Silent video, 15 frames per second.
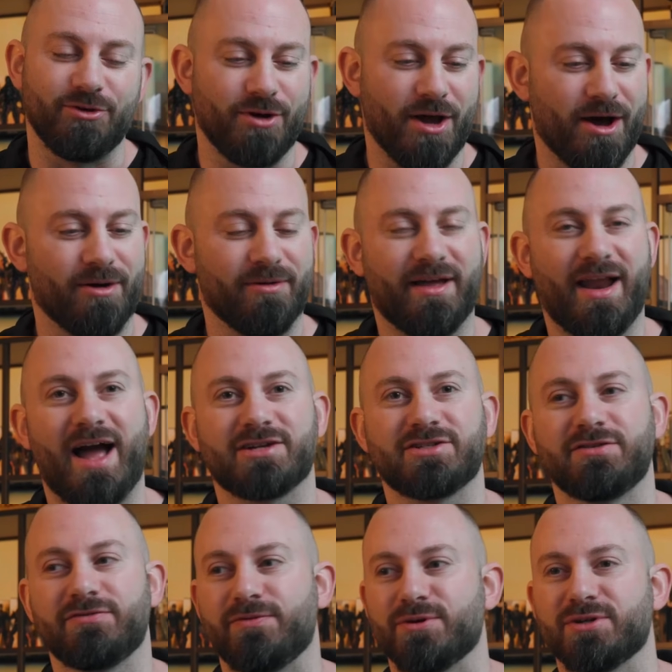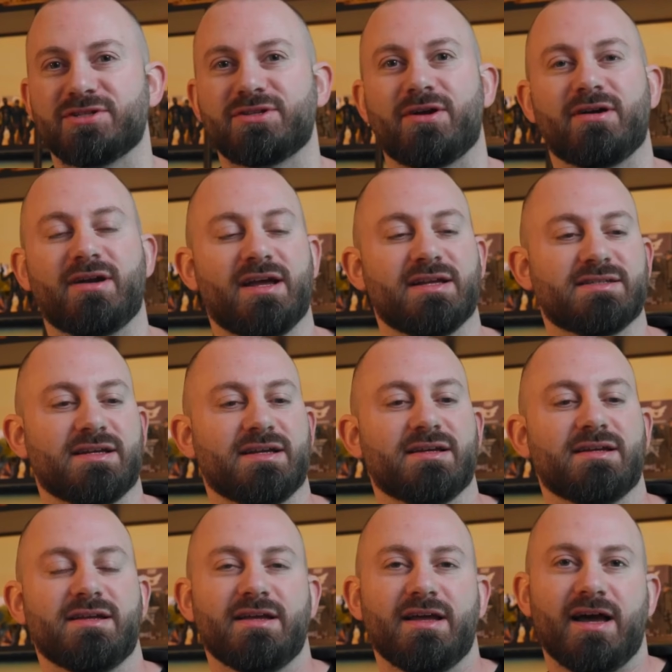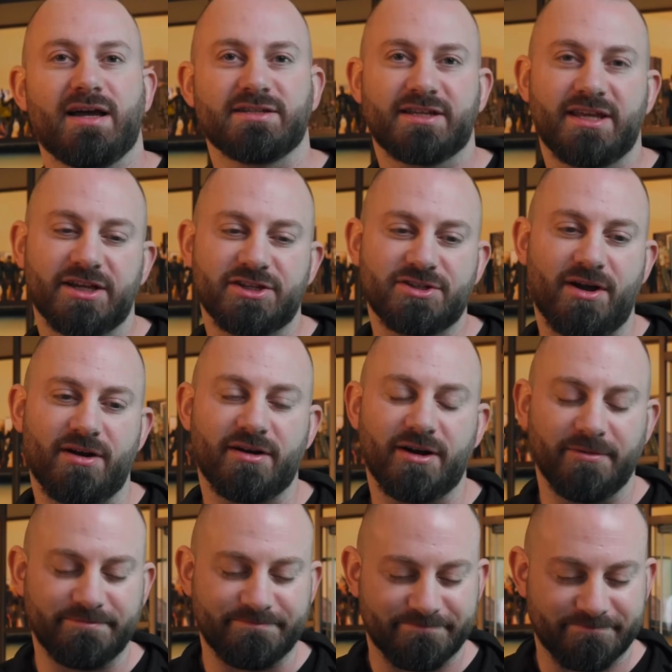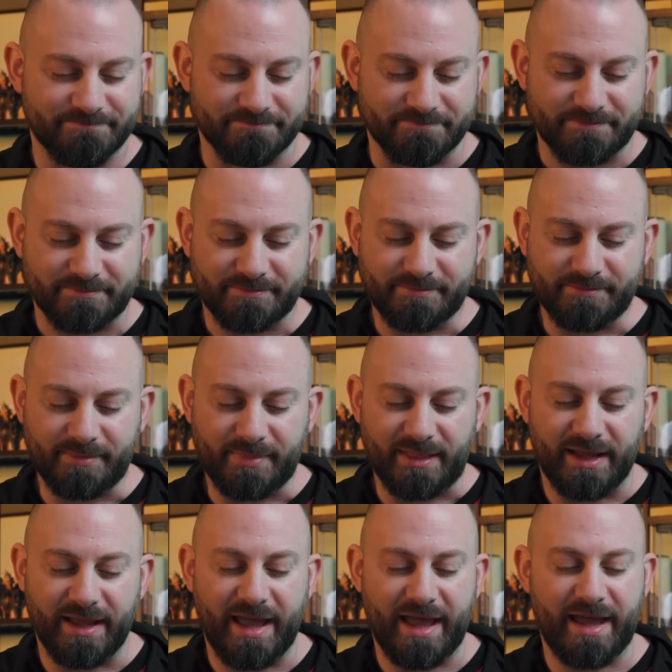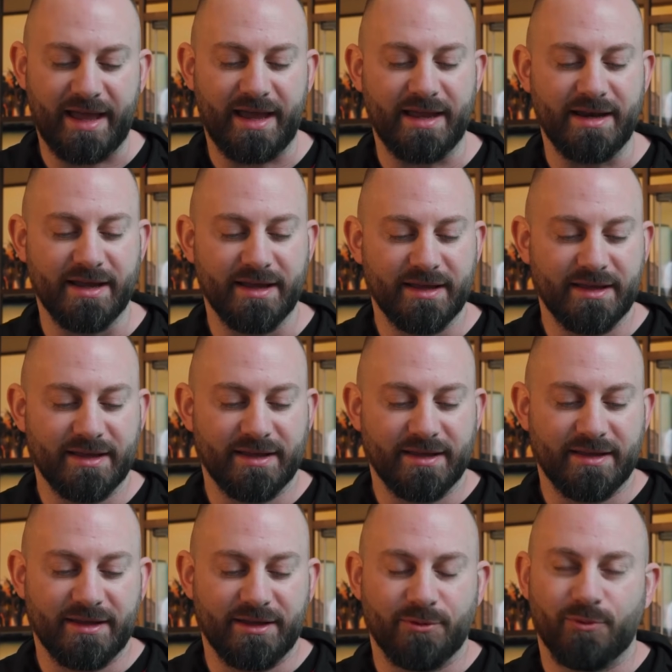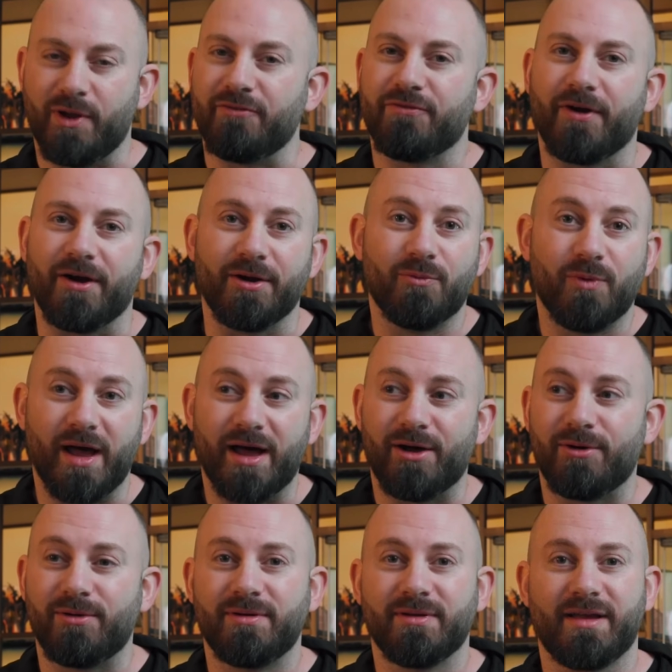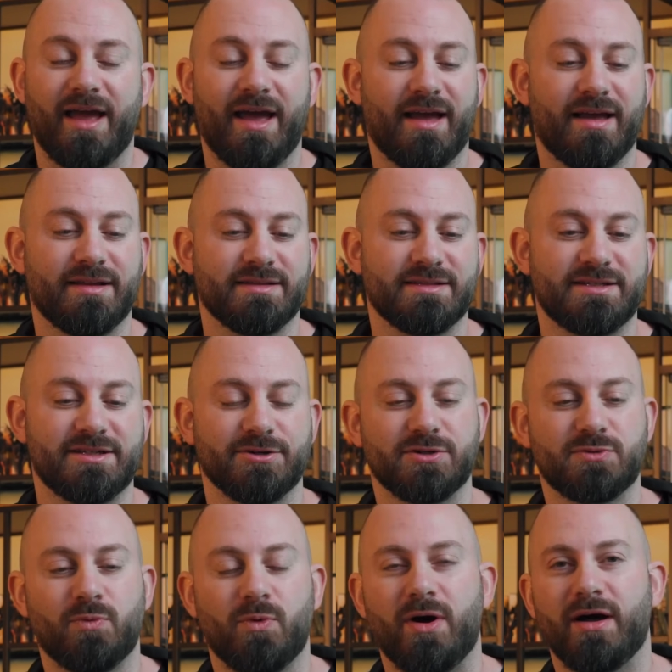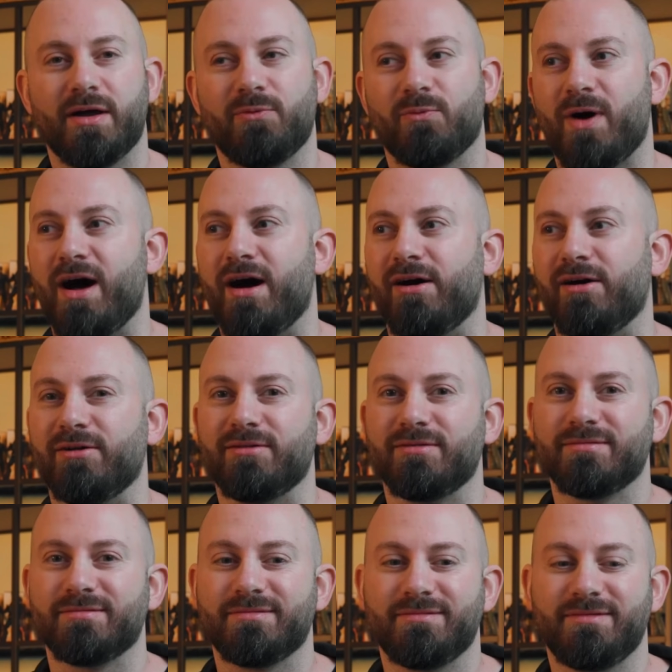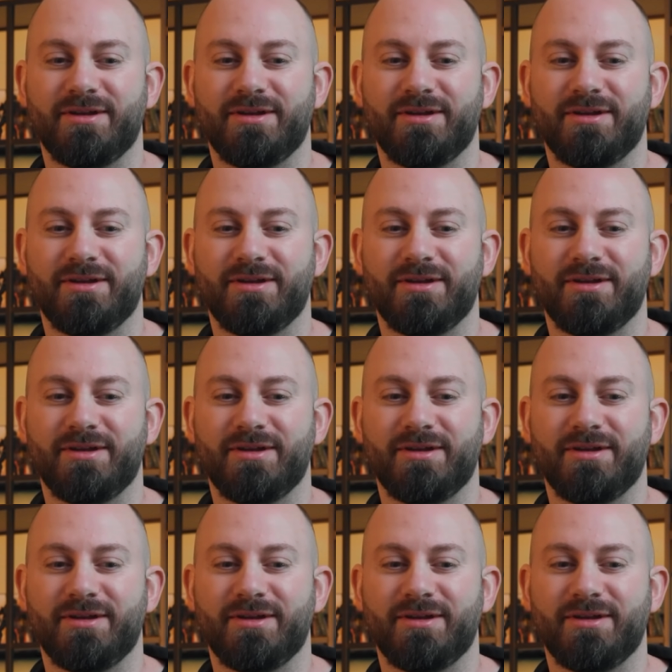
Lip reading: you know that Action Force started as a Kickstarter and went very well. And Series 1, while,